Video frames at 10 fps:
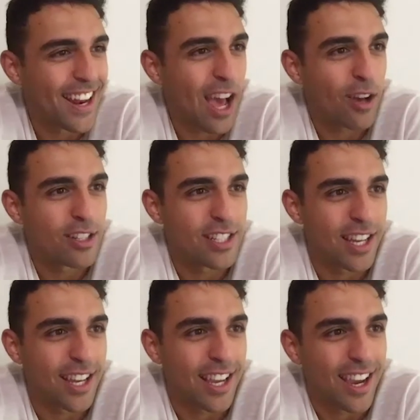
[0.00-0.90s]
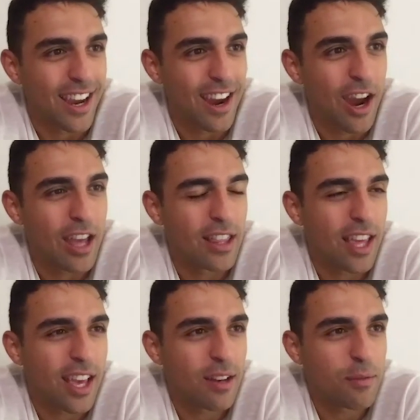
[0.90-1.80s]
I was like, and
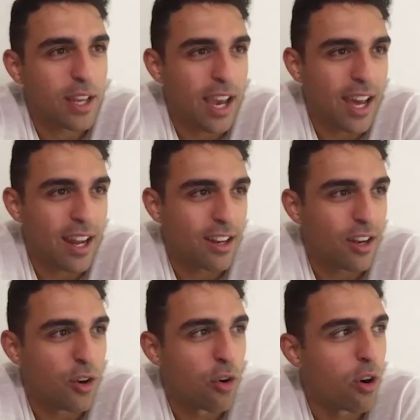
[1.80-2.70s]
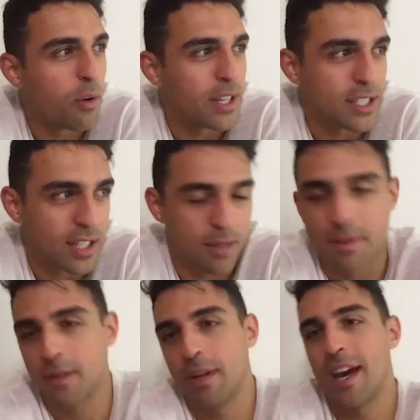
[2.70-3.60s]
then we had a neuro exam.
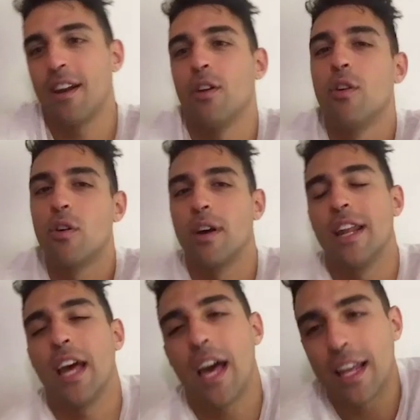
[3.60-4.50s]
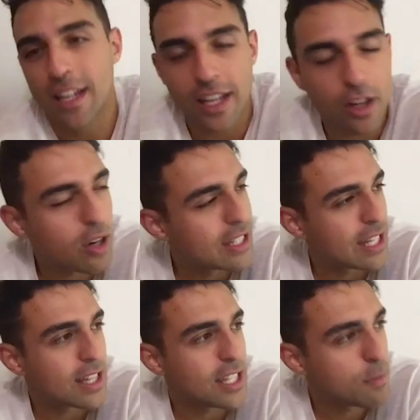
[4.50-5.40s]
Because
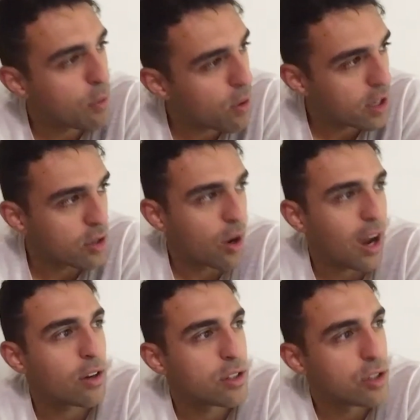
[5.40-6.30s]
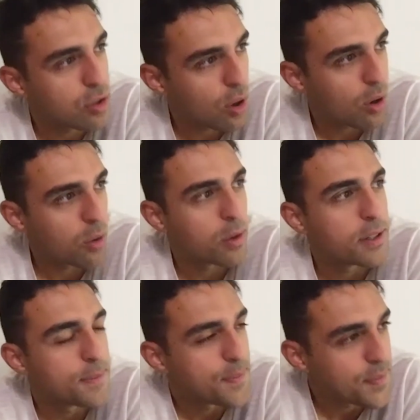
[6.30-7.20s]
at this point, you know, I was so,
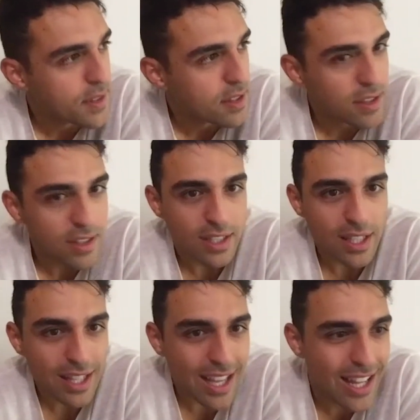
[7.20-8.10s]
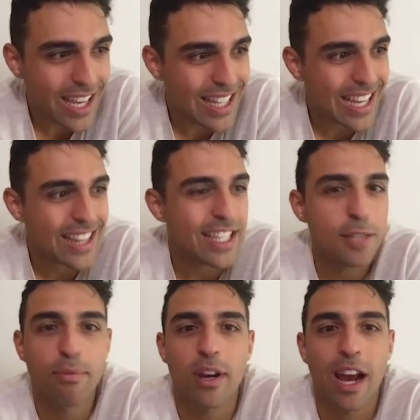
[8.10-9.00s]
like at
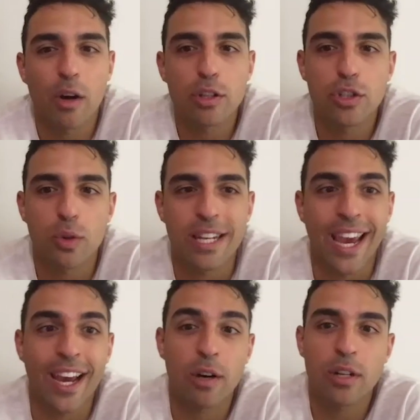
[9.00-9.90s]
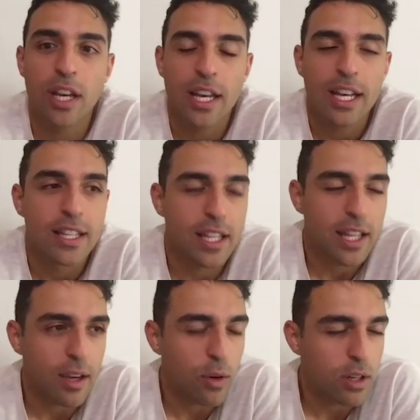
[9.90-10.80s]
this point, I was so down. So
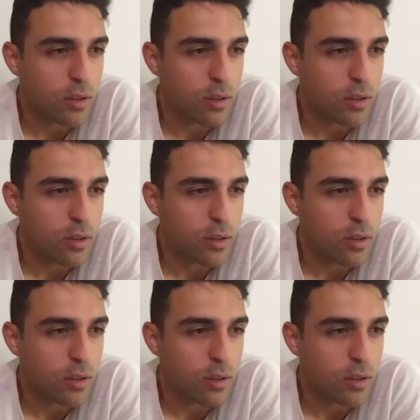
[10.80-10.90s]
like, yeah.